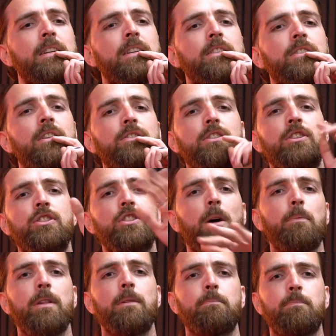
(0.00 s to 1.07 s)
it's not to
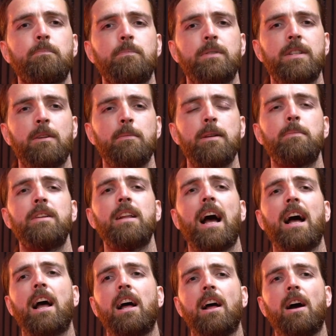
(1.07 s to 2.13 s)
stop the ceremony, but
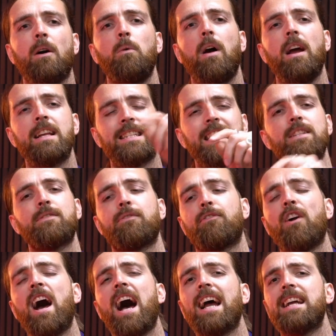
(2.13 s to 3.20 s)
it says
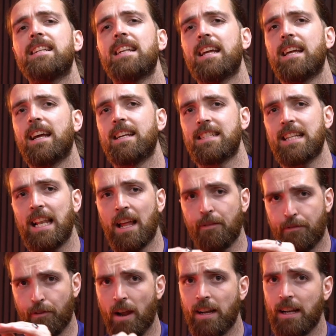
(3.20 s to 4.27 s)
fried here. Is that like
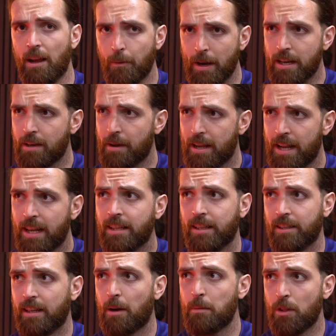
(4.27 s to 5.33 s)
fried like we do it in
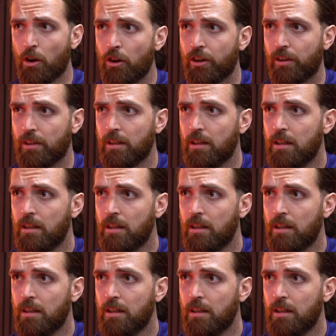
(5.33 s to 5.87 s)
England, like with oil?